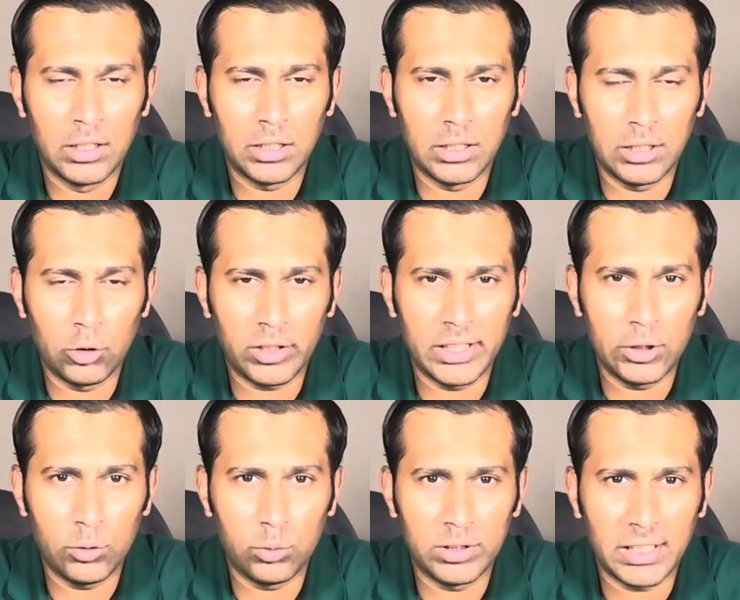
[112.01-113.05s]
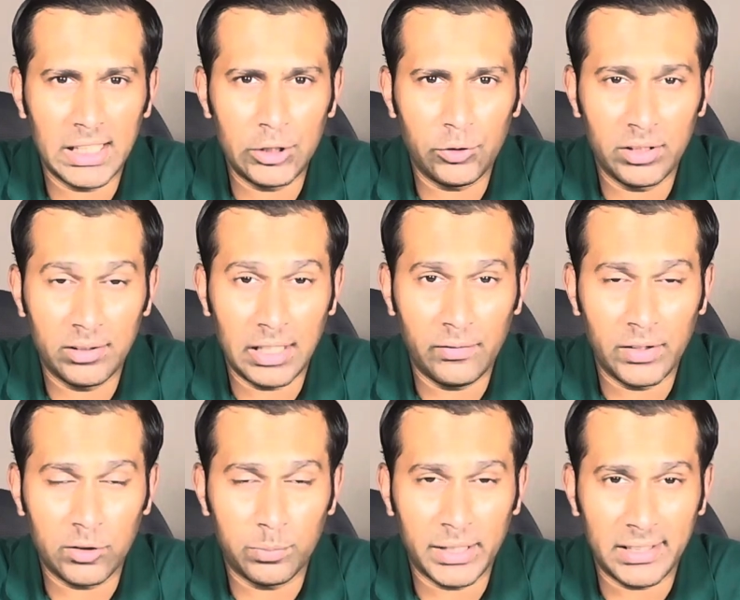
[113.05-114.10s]
look into the country's life
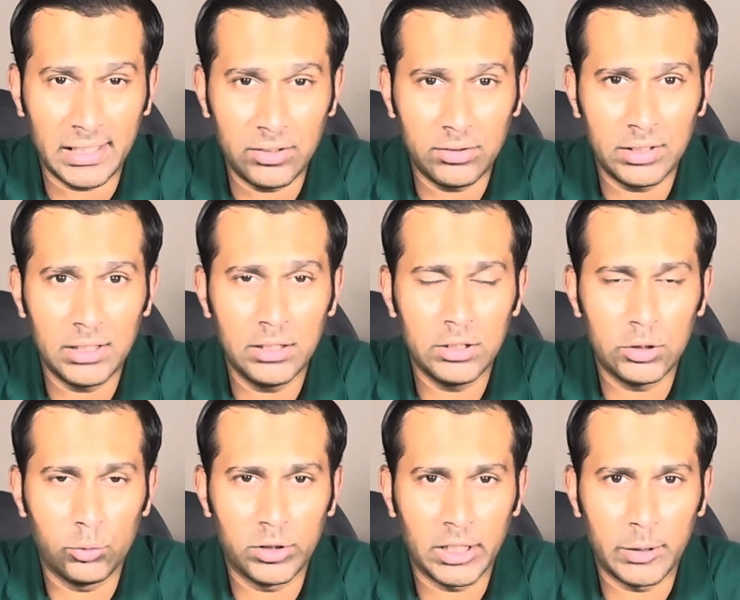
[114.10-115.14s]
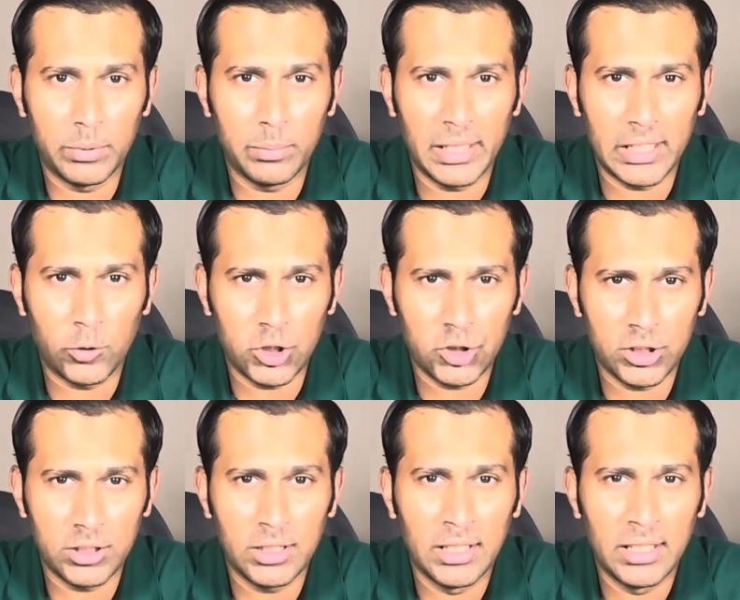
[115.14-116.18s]
expectancy, rural urban migration,
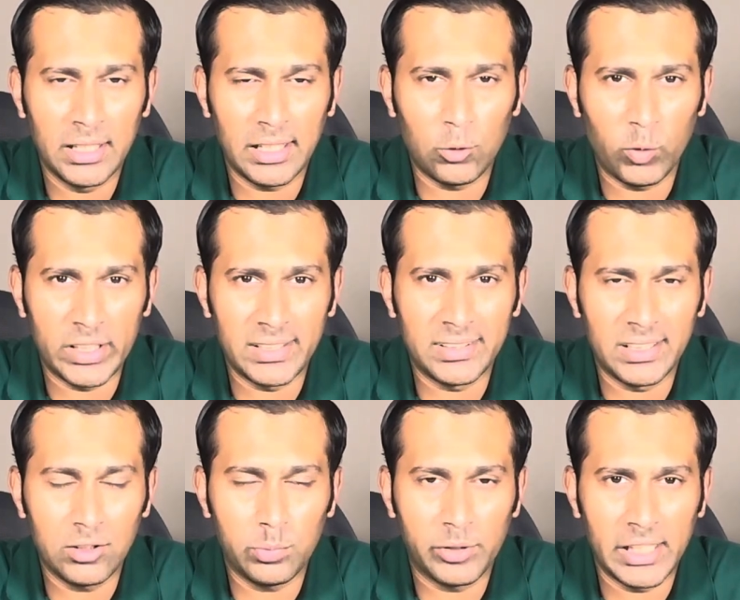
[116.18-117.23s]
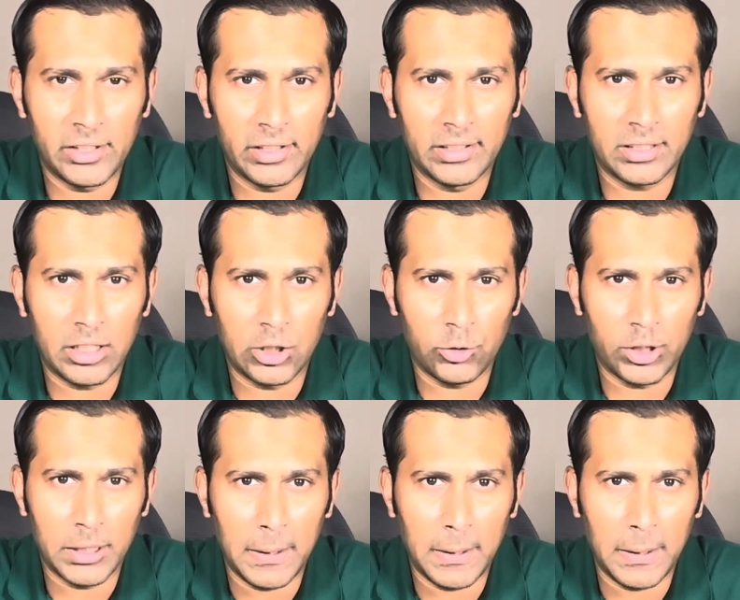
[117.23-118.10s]
and whether there is brain drain in the country.